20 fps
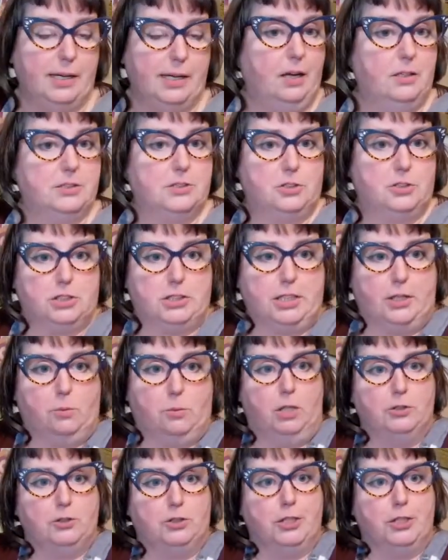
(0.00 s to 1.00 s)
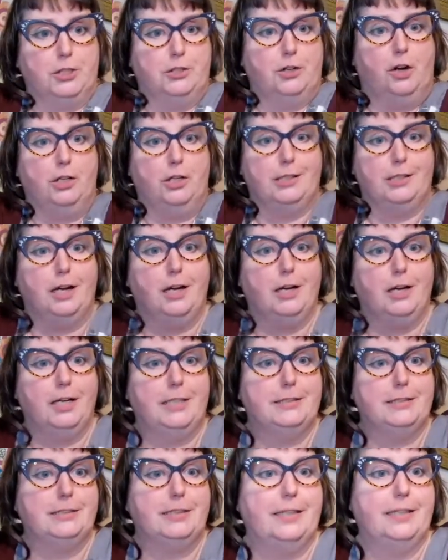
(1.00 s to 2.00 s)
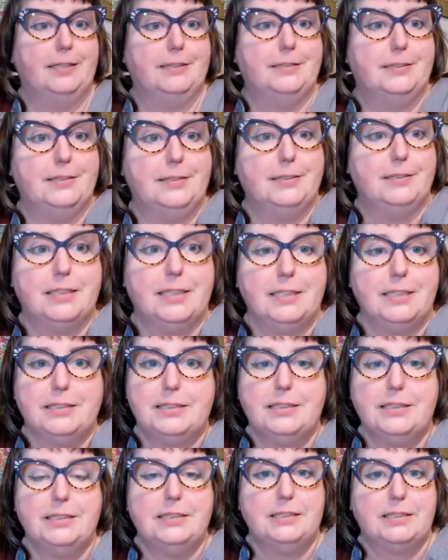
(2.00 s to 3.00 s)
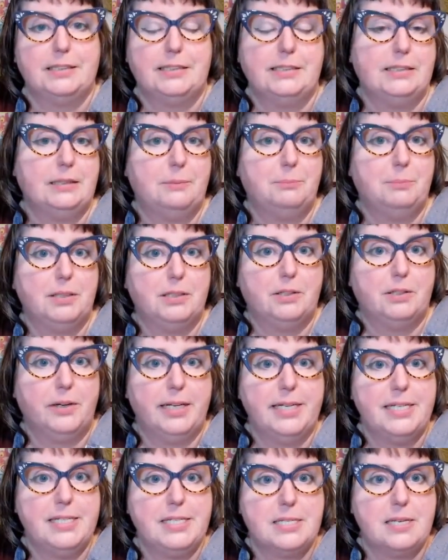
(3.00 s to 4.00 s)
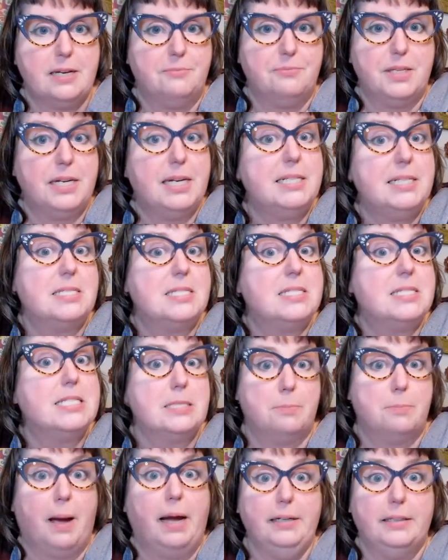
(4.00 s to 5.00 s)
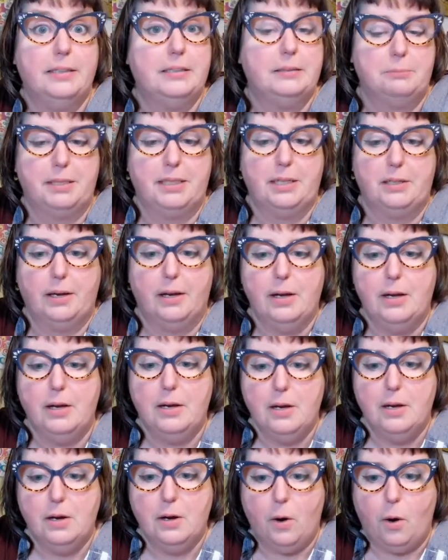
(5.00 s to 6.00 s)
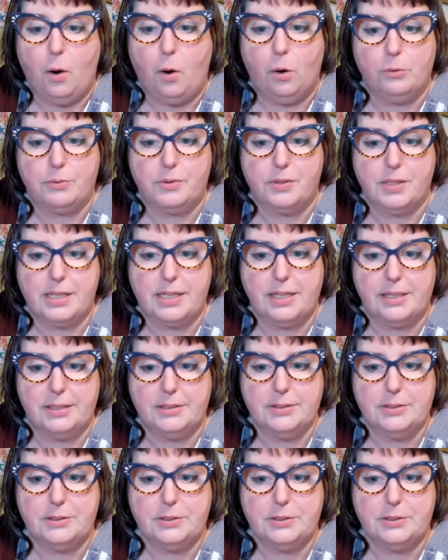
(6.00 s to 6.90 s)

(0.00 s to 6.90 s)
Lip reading: oh, it's just like watching it online and get to see some of the Cranky stuff that has inspired me over the years.